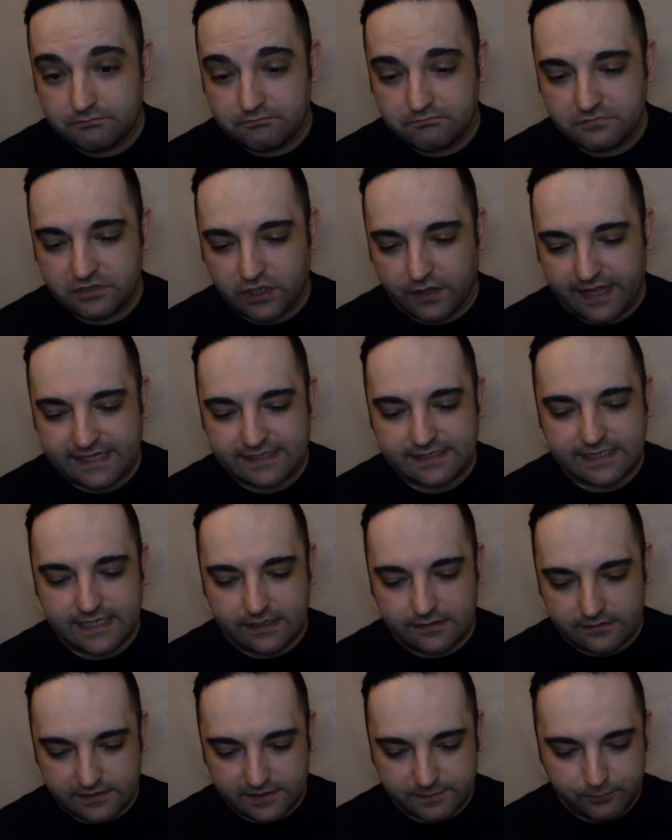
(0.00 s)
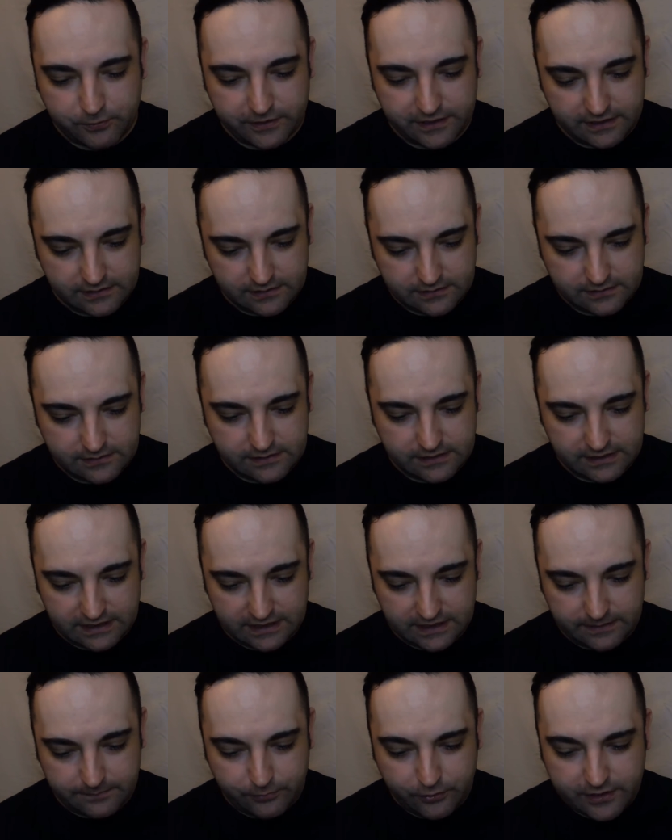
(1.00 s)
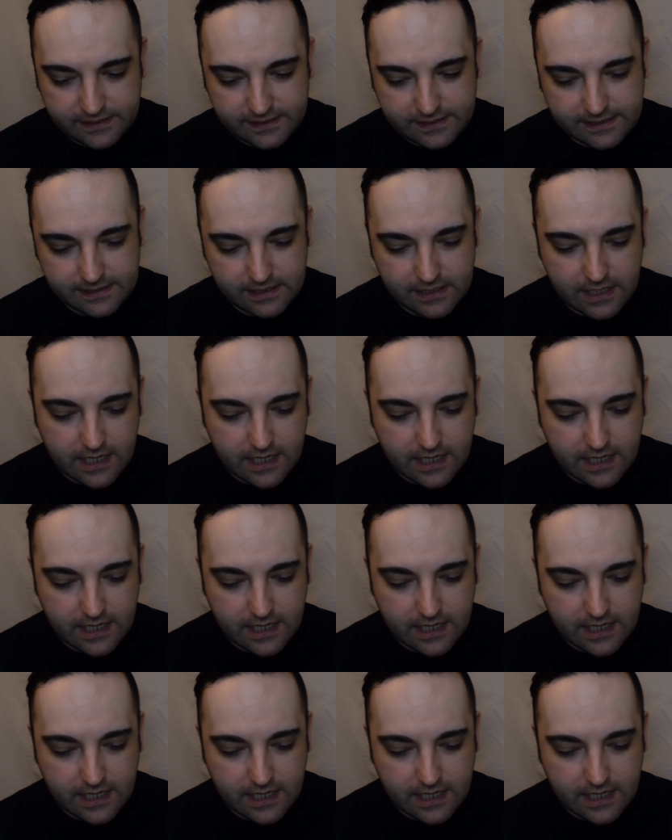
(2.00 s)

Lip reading: So that sounds pretty deliberate.